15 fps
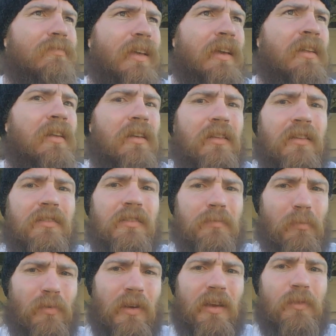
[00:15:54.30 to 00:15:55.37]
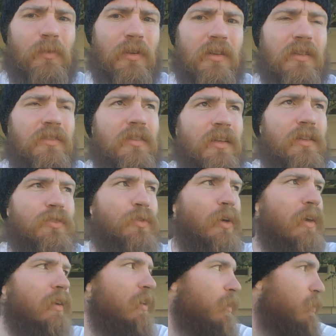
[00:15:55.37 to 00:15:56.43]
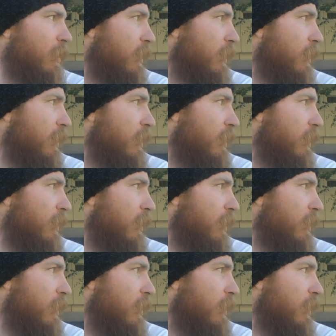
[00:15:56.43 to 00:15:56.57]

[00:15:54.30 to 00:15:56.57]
in it. They're just brainwashed, like straight up.